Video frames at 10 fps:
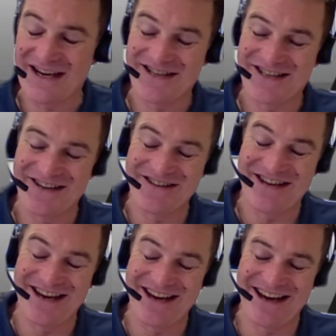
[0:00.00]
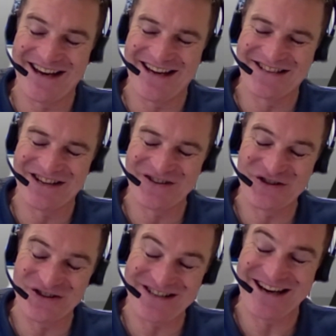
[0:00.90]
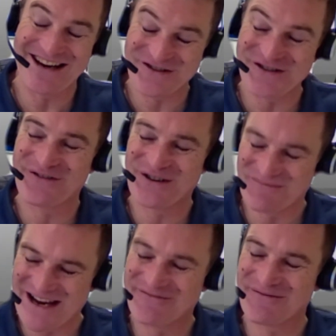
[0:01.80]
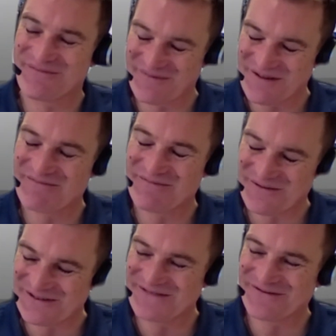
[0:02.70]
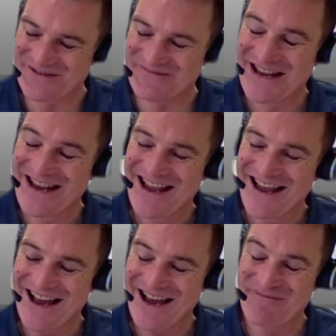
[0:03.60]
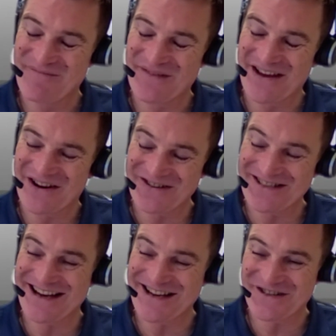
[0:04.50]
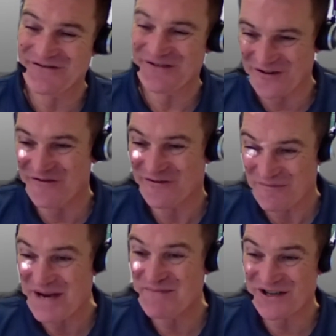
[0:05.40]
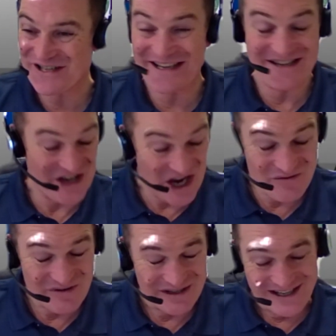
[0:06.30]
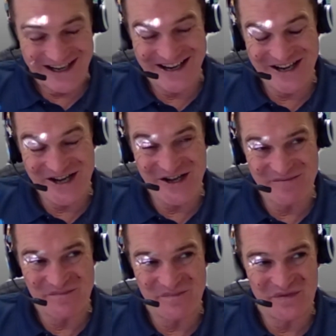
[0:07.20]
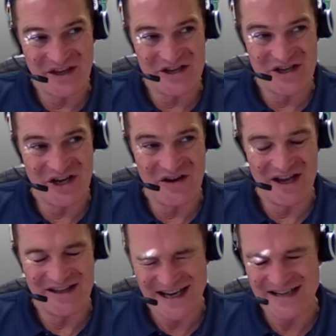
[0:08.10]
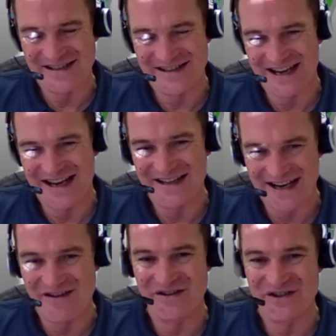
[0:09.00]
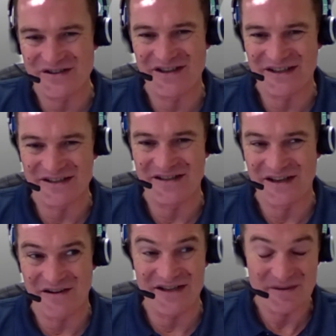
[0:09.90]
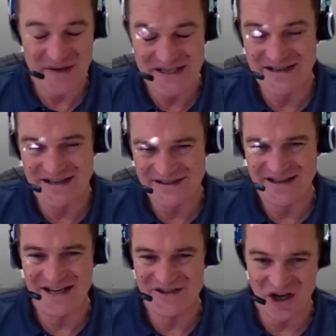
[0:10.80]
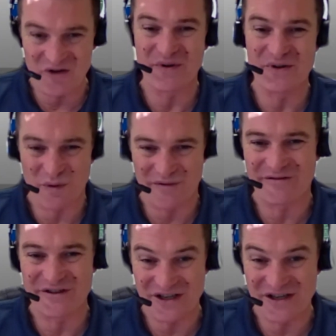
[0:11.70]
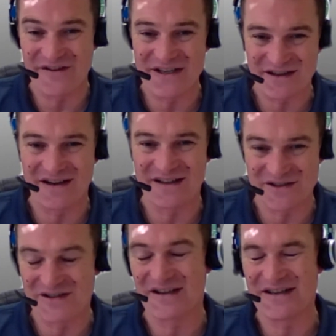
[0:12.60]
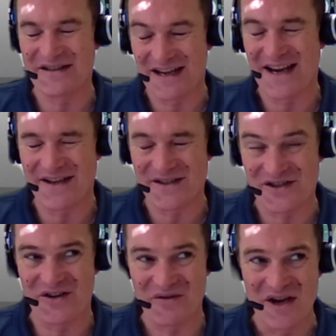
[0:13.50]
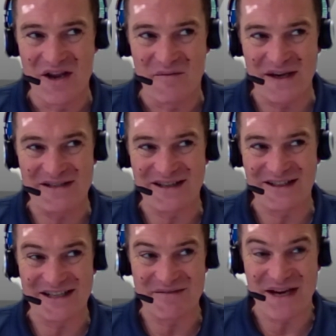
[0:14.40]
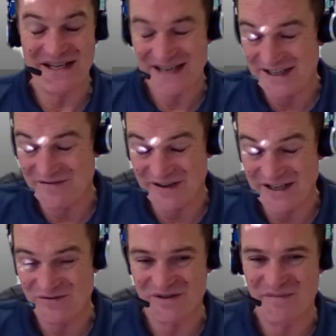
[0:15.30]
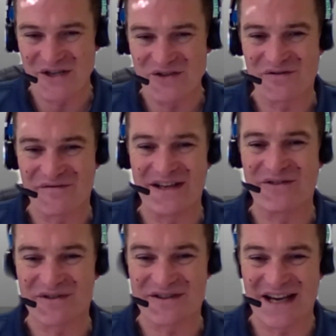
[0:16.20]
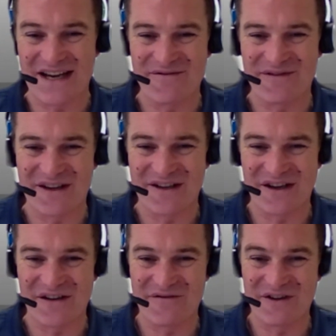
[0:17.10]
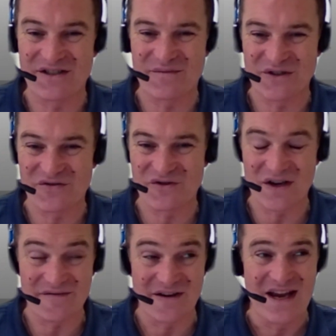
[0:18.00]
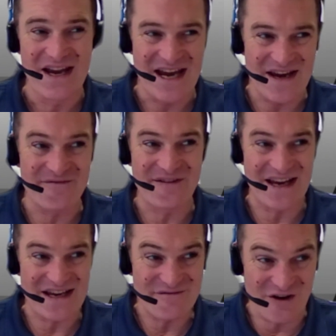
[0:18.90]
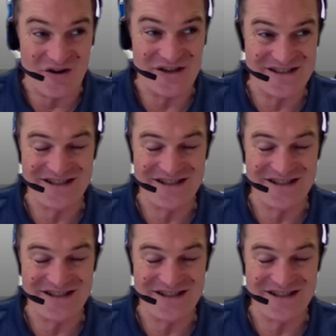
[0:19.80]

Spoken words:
so so should garages feel bad for profiting from? Honest answer for me personally, no. At the end of the day, the garage is it's a business. It's open to offer a service, and it's there to basically maintain the vehicles and make sure the vehicles are safe, for customers to drive. If they find